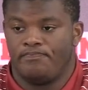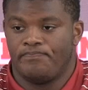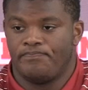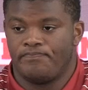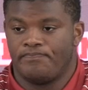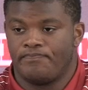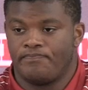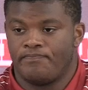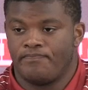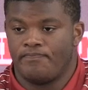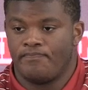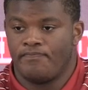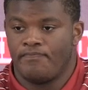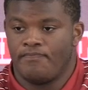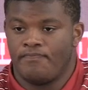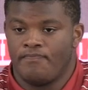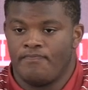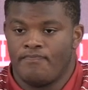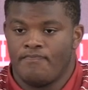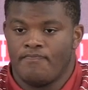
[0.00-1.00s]

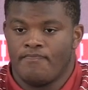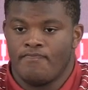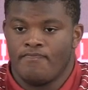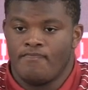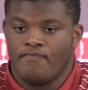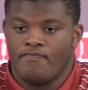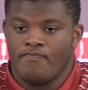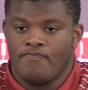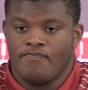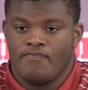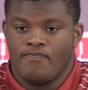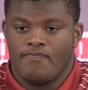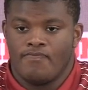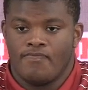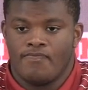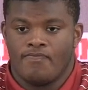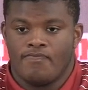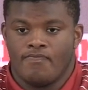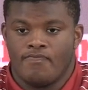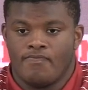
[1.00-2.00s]

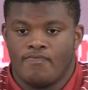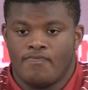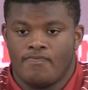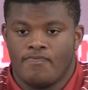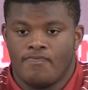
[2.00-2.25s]
(no one is talking)